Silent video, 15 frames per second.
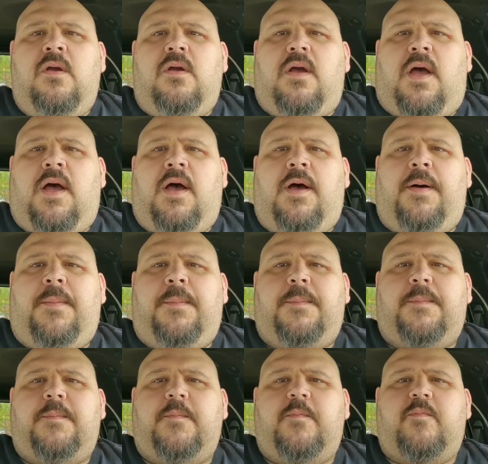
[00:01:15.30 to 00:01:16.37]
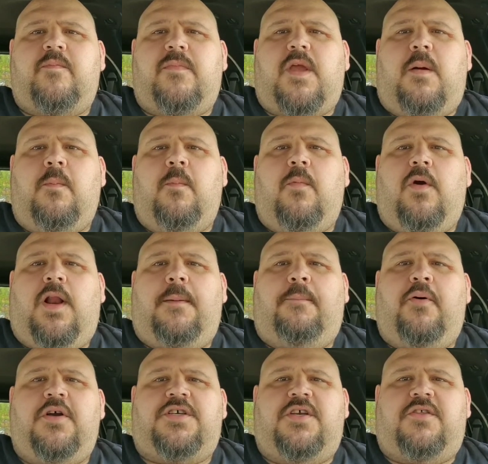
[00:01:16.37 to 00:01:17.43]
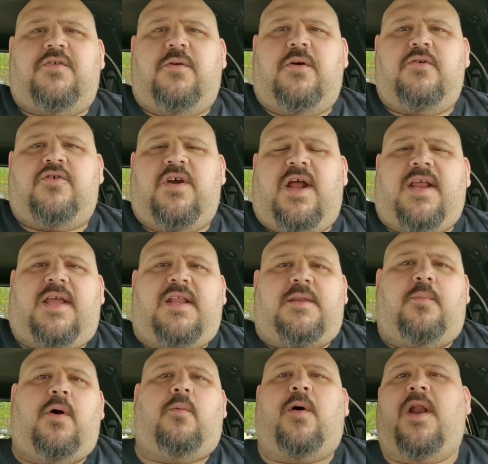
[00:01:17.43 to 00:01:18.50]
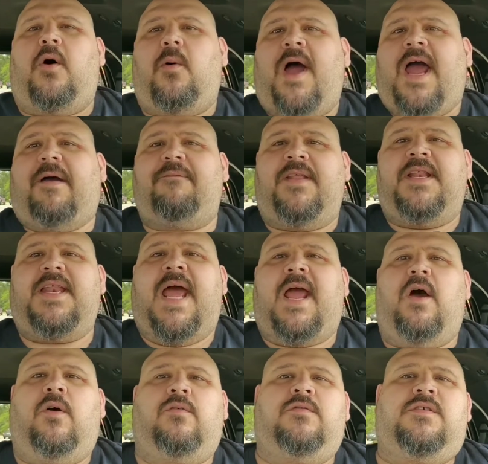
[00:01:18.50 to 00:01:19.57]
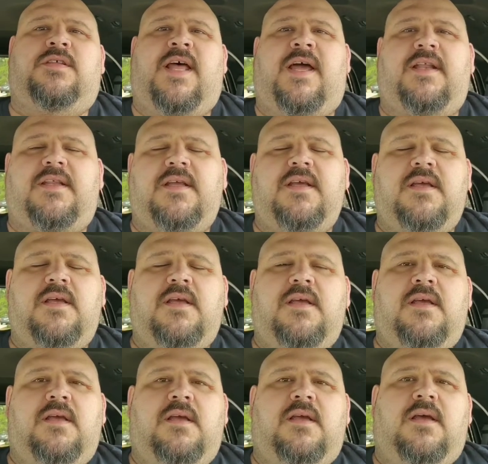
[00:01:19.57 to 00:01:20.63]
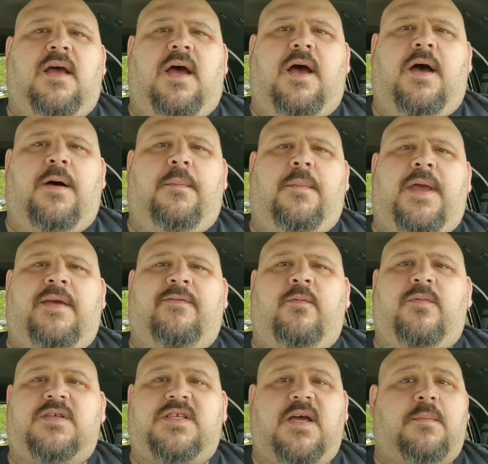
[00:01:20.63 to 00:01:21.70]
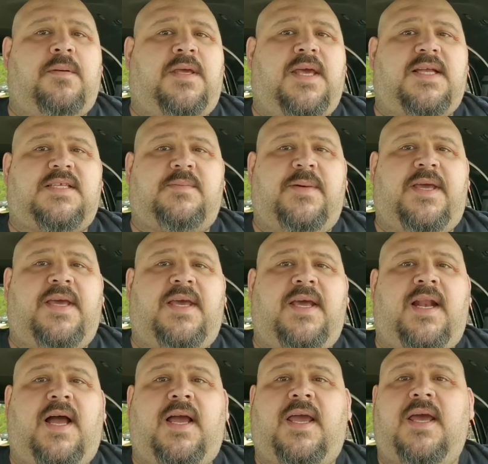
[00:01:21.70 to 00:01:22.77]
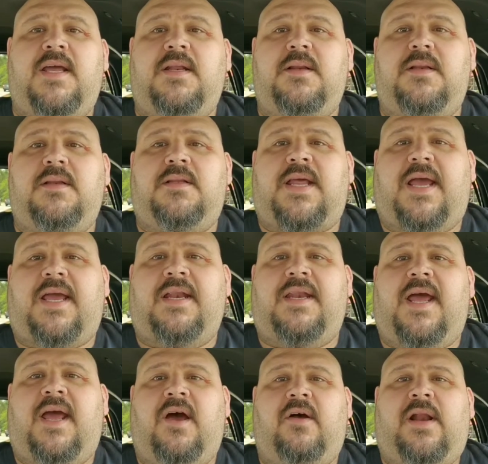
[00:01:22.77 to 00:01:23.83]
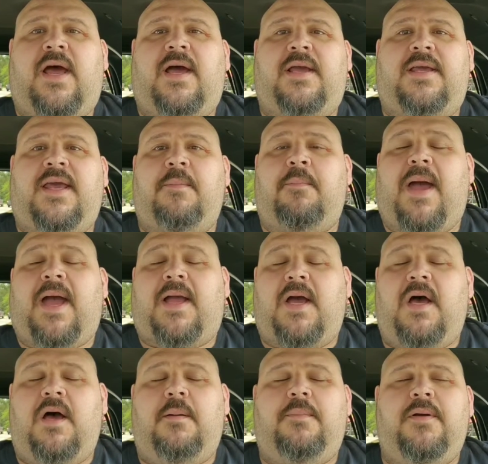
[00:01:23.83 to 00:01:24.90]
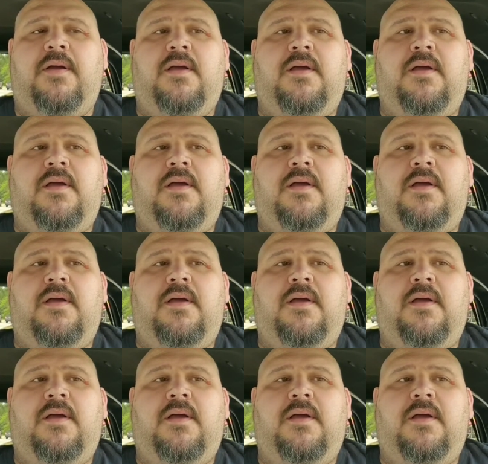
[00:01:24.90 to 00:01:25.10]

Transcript: Um, really pushing through, trying to get to the point where I don't have the downs that um, even when something gets me and I get taken down, I get back up.